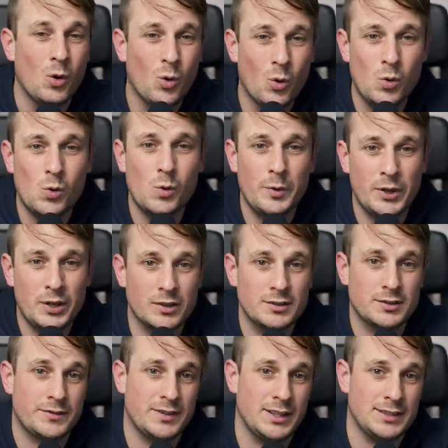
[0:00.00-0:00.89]
all
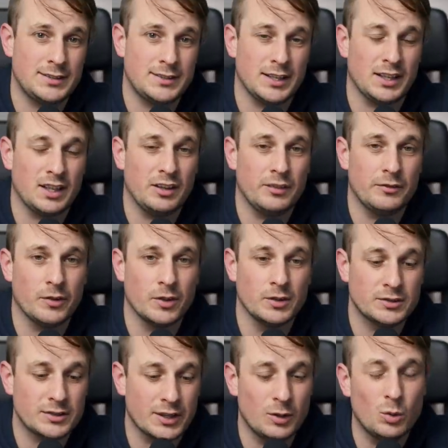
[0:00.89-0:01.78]
because of these sinking
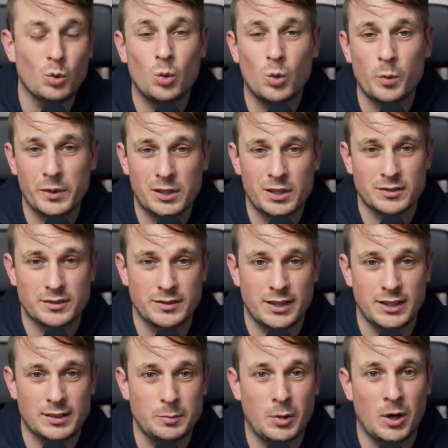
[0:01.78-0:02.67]
funds and all because of
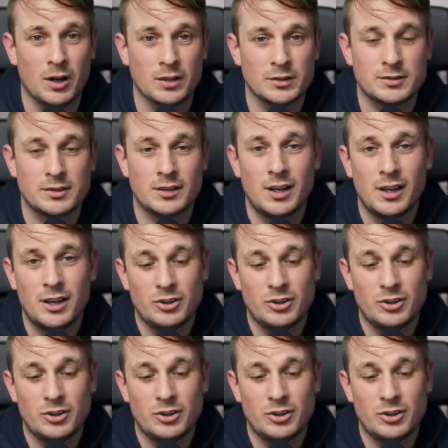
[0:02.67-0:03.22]
these pots.